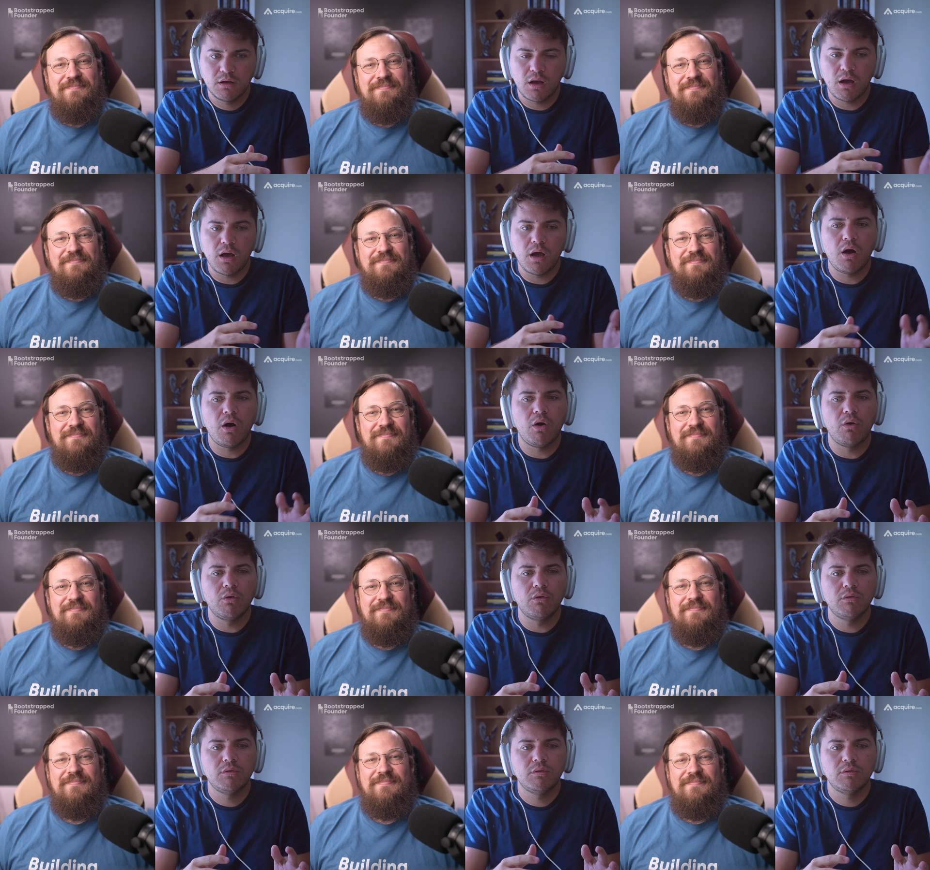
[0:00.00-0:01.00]
Speaker 1: Oh,
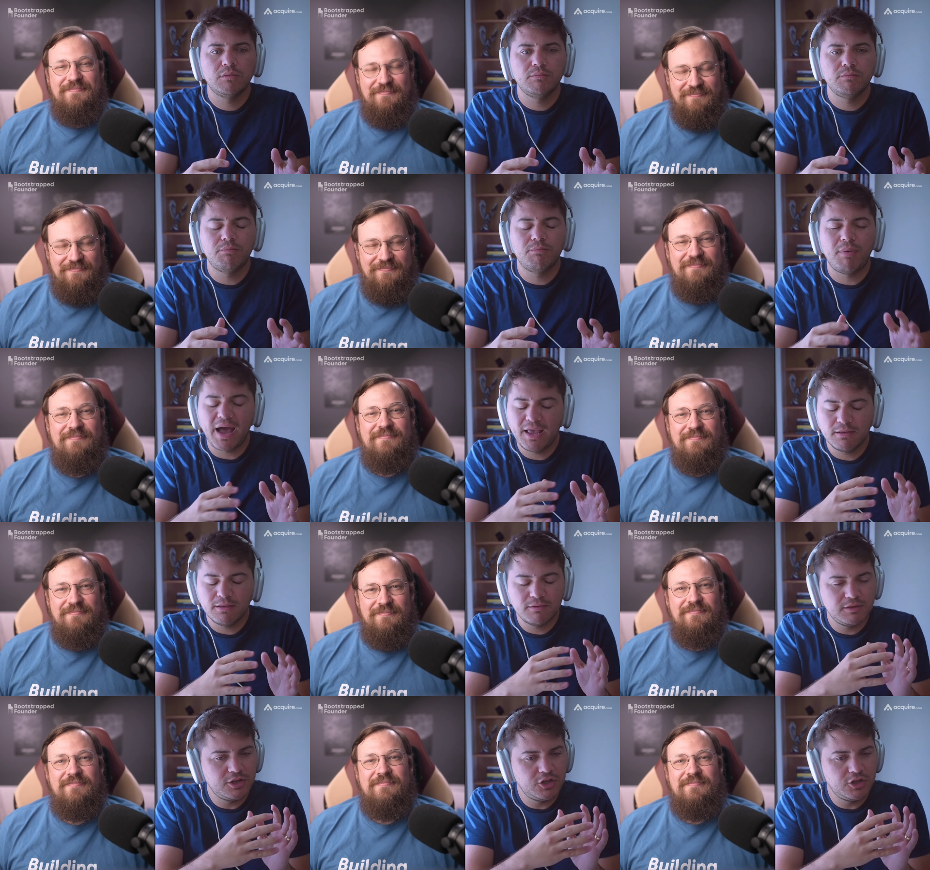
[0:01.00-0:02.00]
by
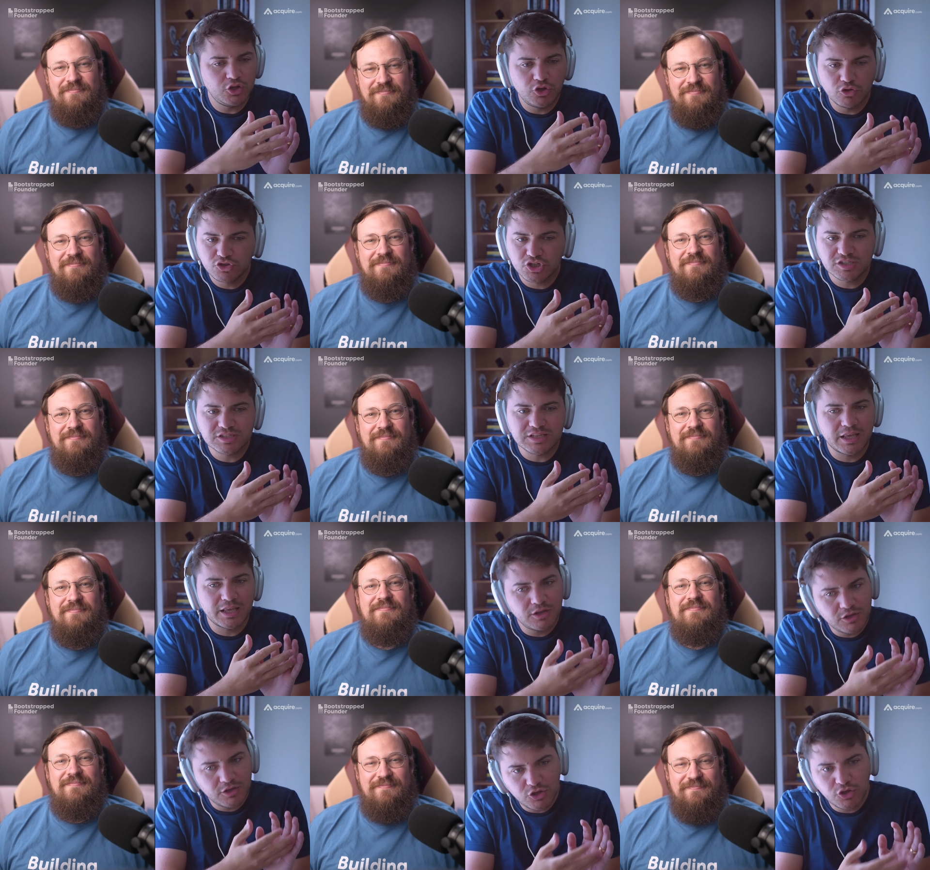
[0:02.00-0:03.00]
you just like,
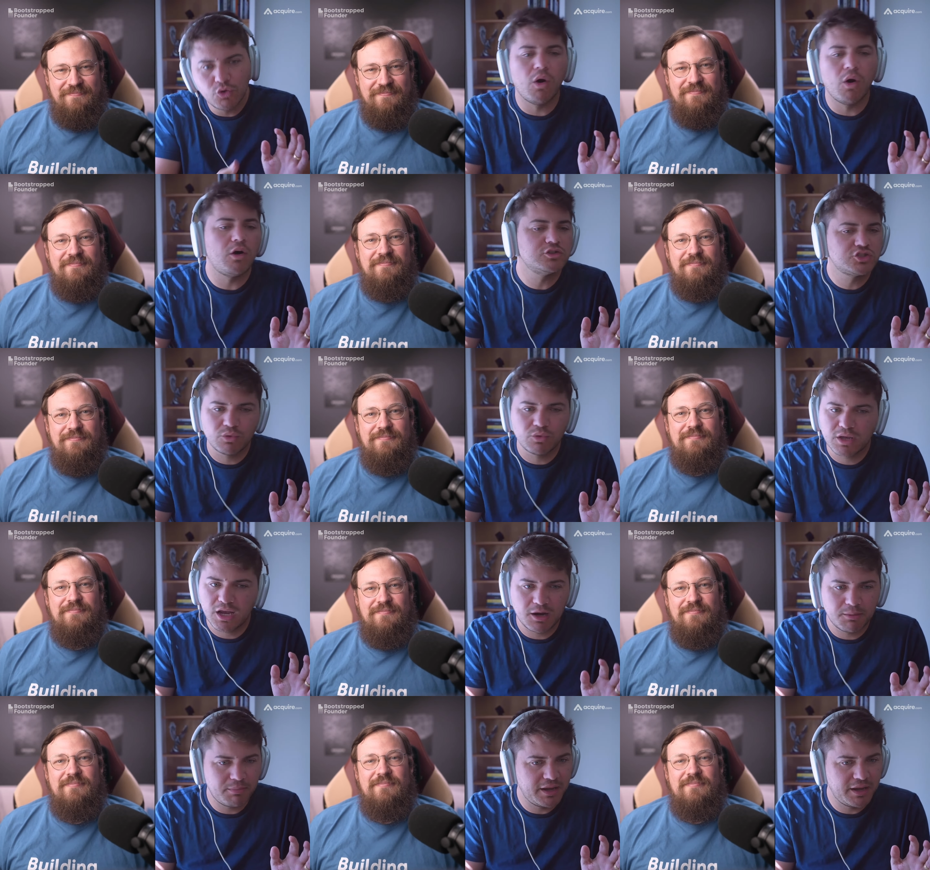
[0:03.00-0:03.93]
you also care by,